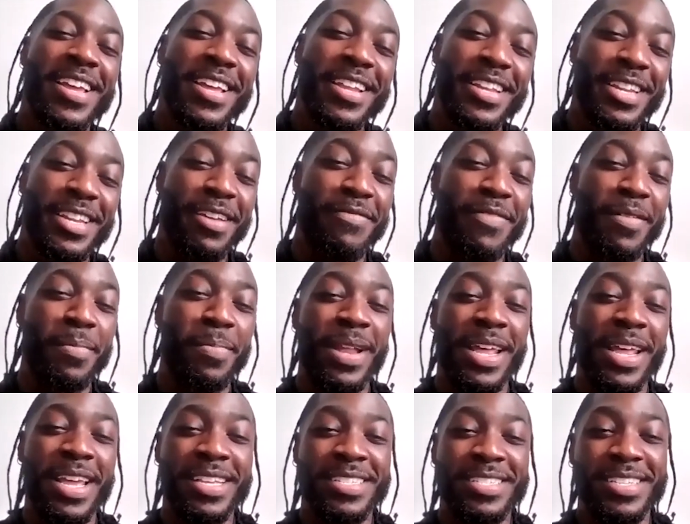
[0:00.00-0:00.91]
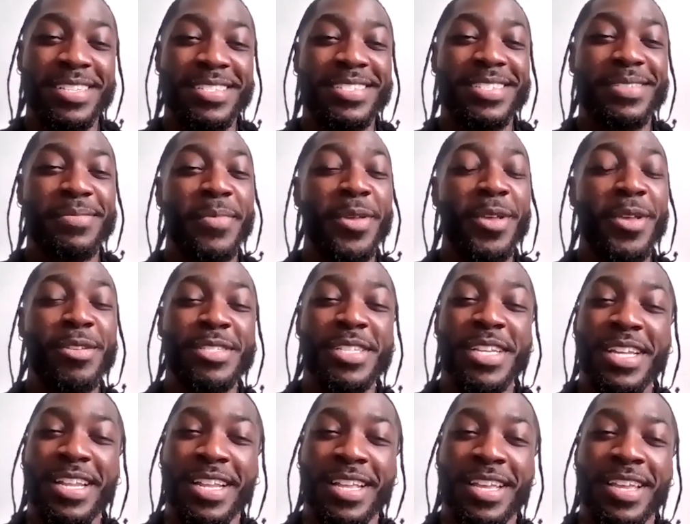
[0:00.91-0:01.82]
different places
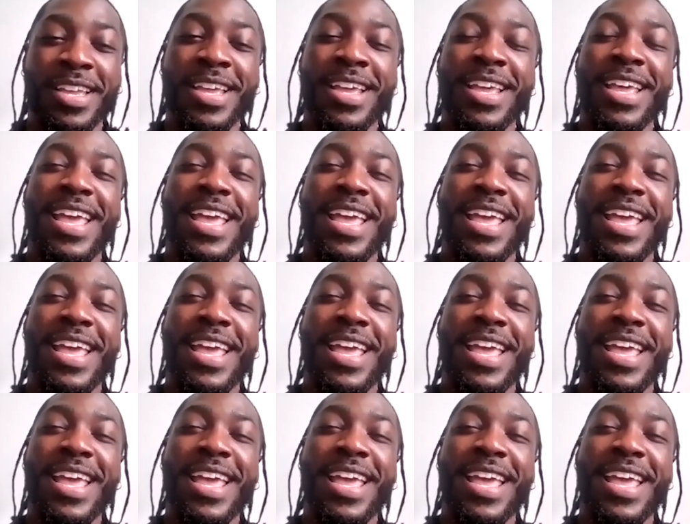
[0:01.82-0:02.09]
musically.